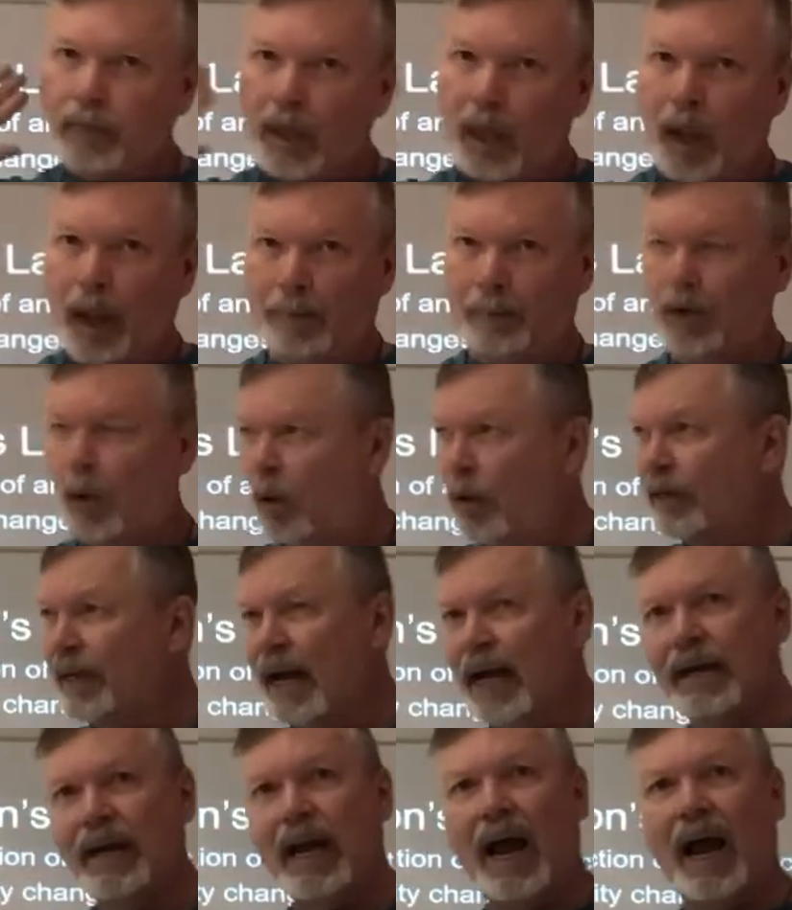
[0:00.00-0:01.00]
I'm going
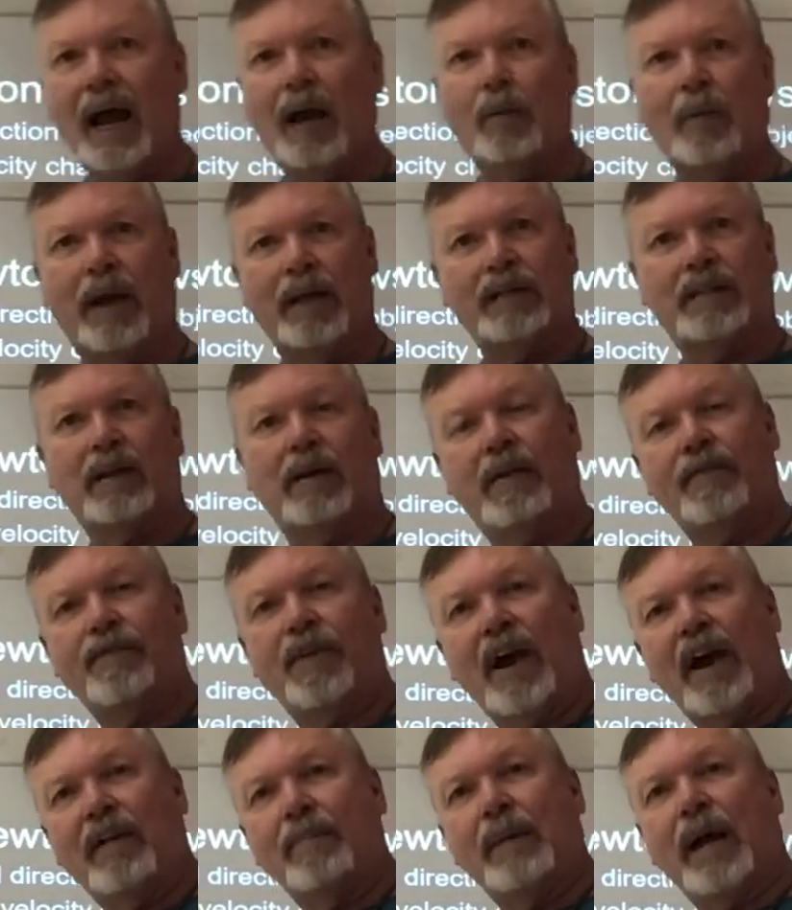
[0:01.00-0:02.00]
down the highway at
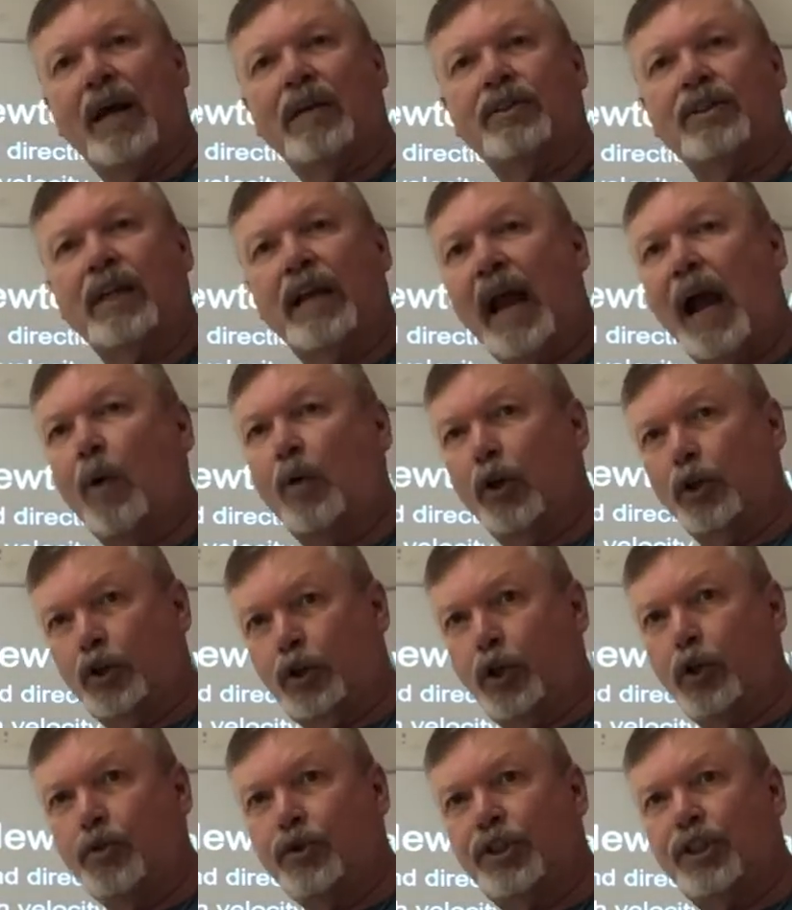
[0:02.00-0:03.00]
75 miles an hour
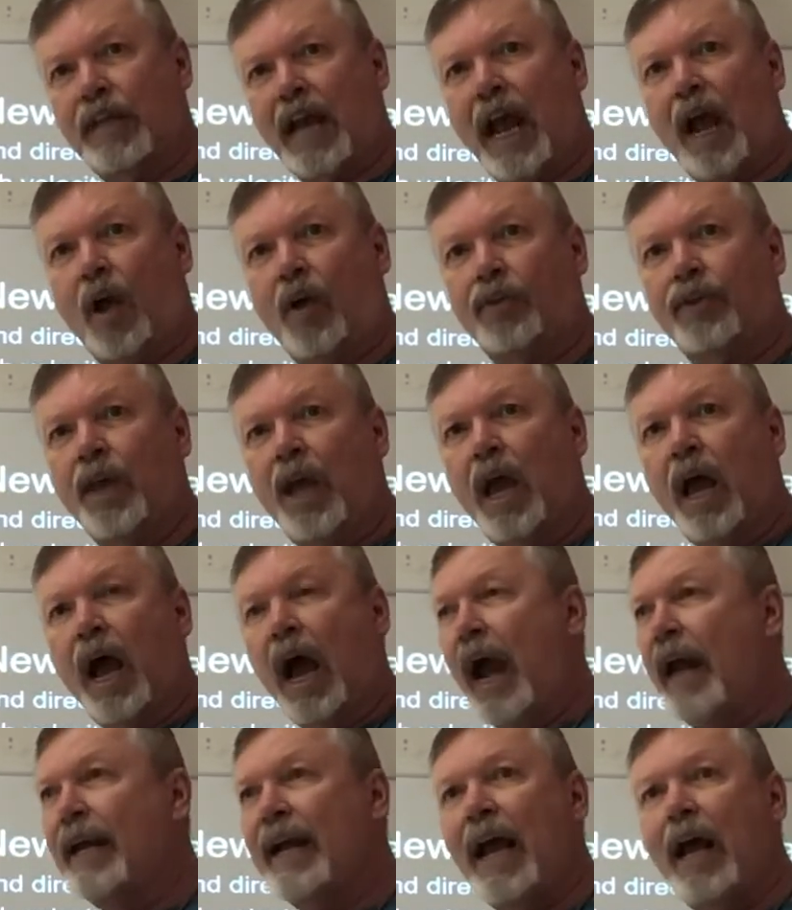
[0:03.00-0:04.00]
due south.
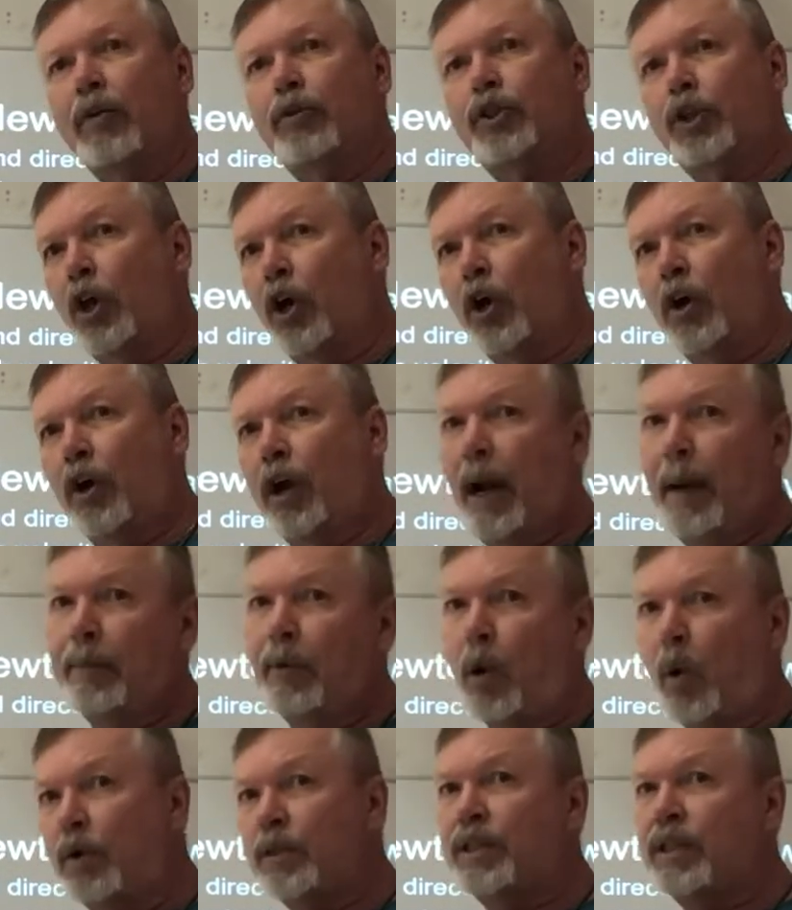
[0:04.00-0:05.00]
I now turn and I'm
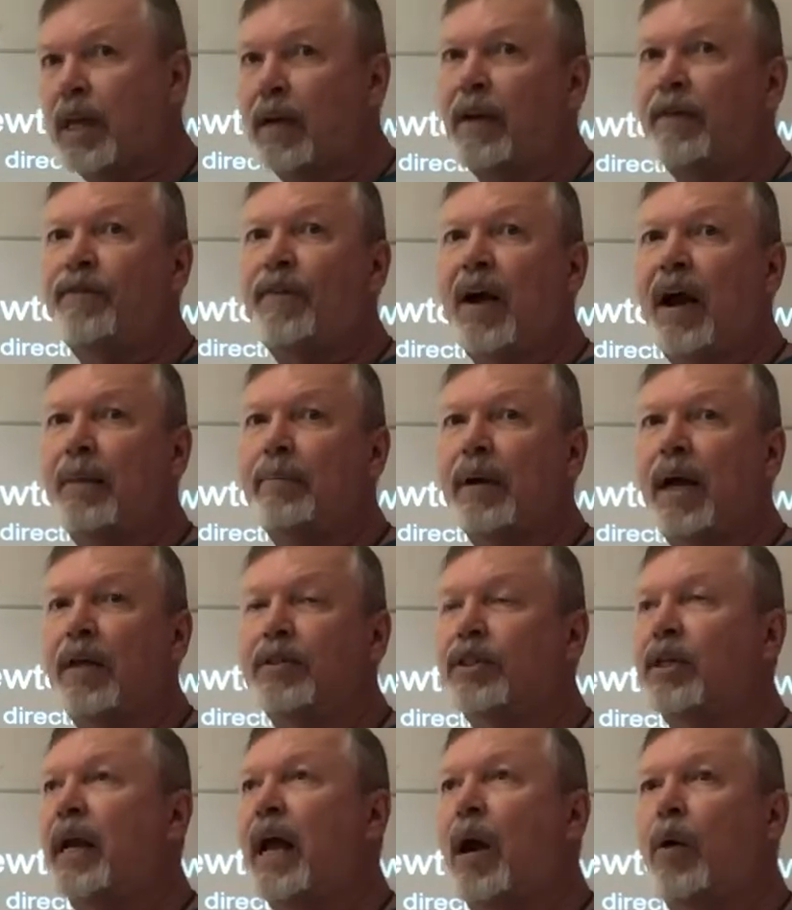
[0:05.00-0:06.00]
going 75
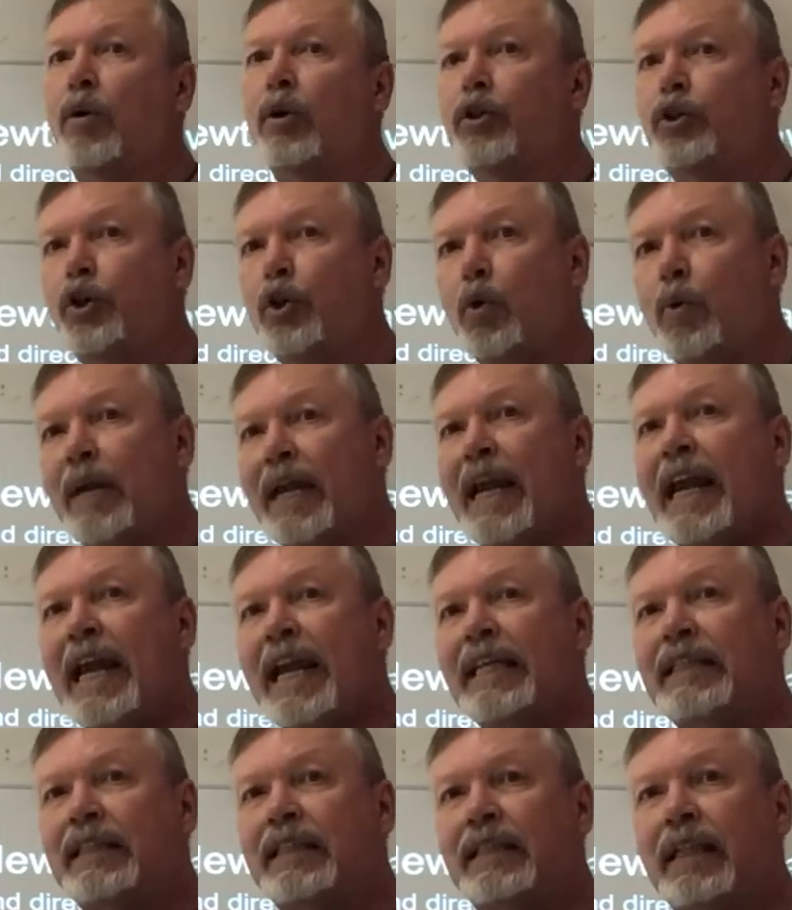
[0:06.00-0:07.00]
miles an hour due
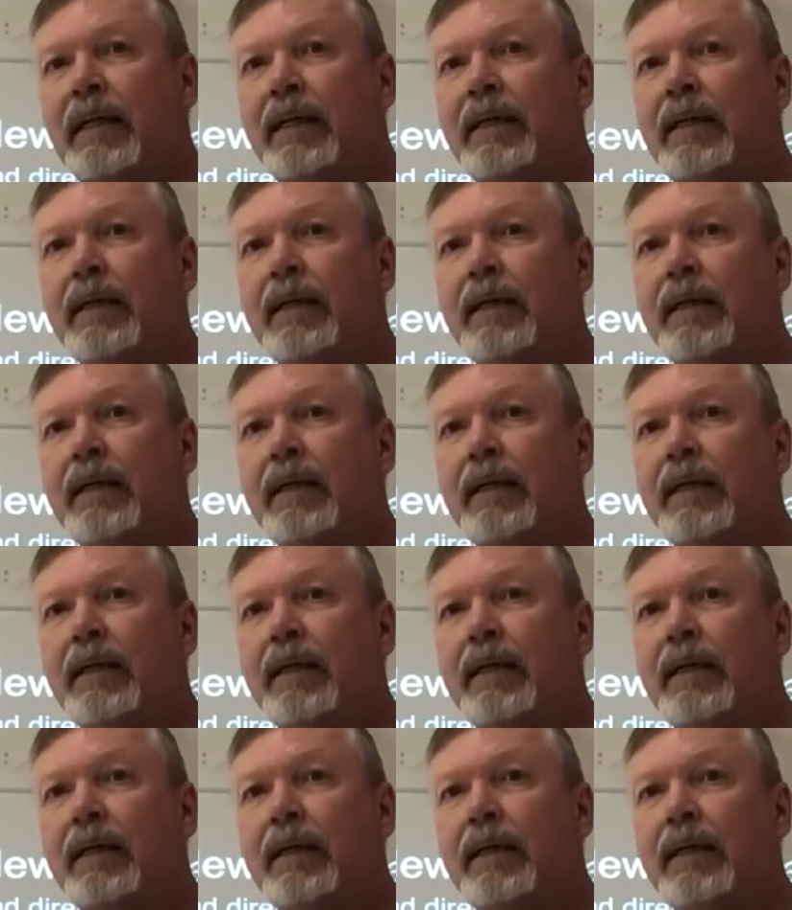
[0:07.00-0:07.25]
east.